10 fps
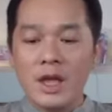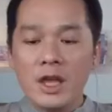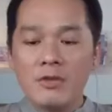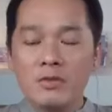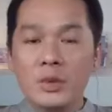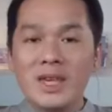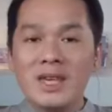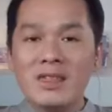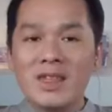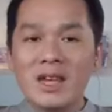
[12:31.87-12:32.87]
If
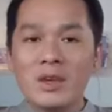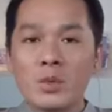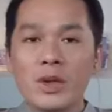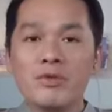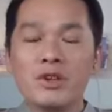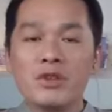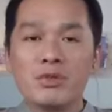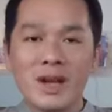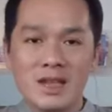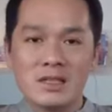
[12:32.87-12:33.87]
we think we
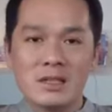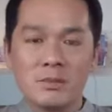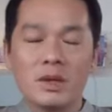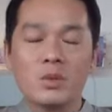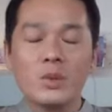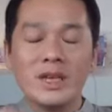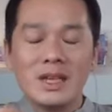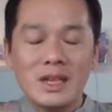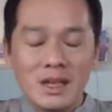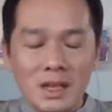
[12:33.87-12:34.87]
regret, but we
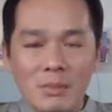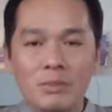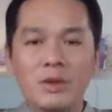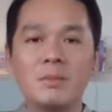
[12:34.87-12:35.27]
keep